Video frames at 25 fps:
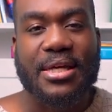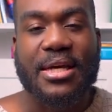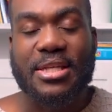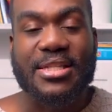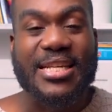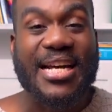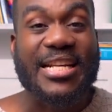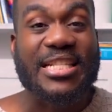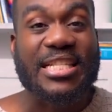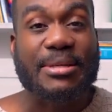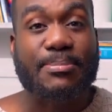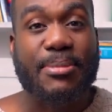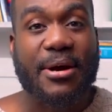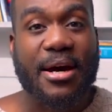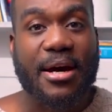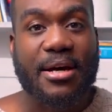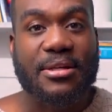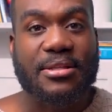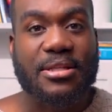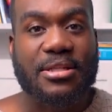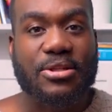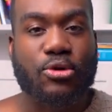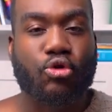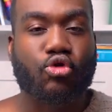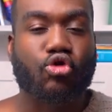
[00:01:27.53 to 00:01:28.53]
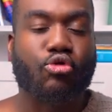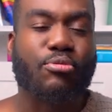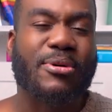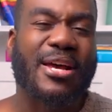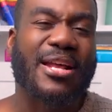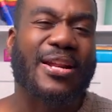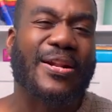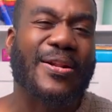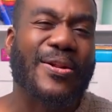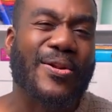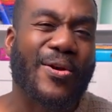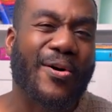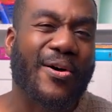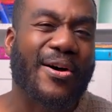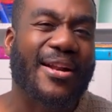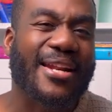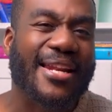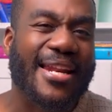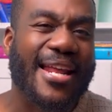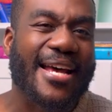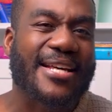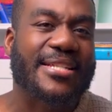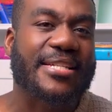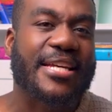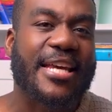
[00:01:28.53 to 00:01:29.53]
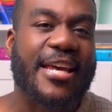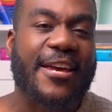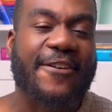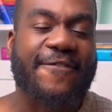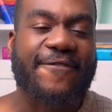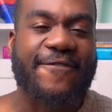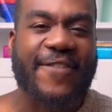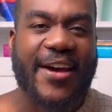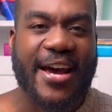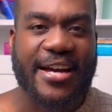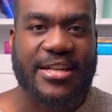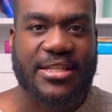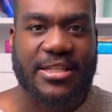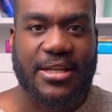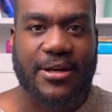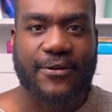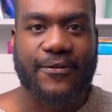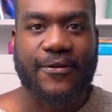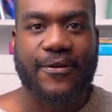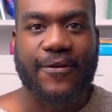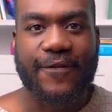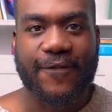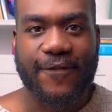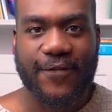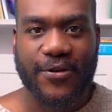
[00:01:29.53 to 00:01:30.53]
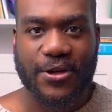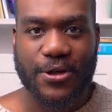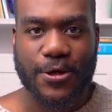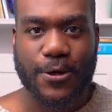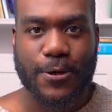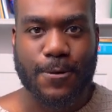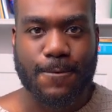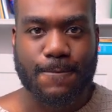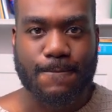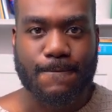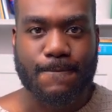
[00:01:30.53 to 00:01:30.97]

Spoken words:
these antibiotics will be a lot less effective for you.